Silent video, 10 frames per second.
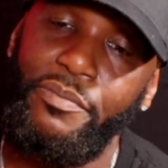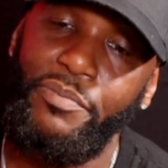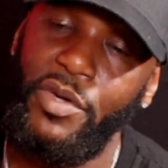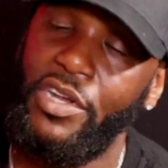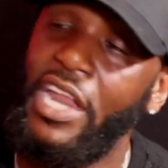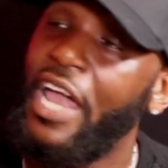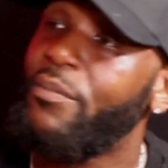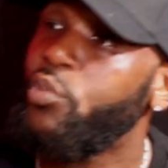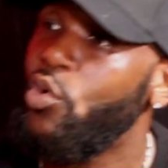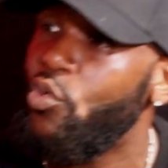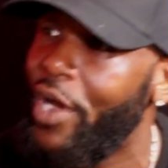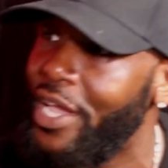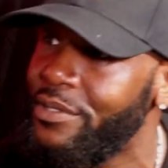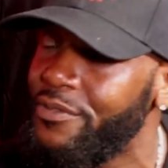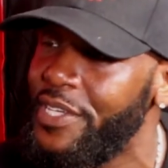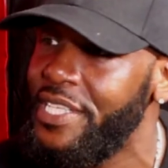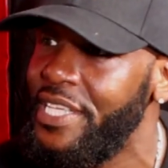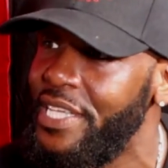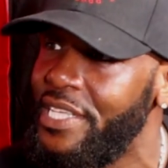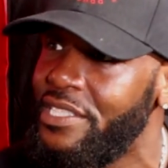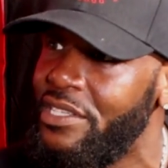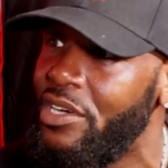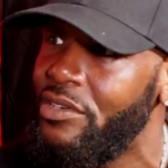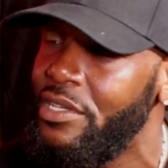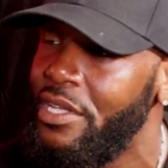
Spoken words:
build a lot of programs for the kids, you know,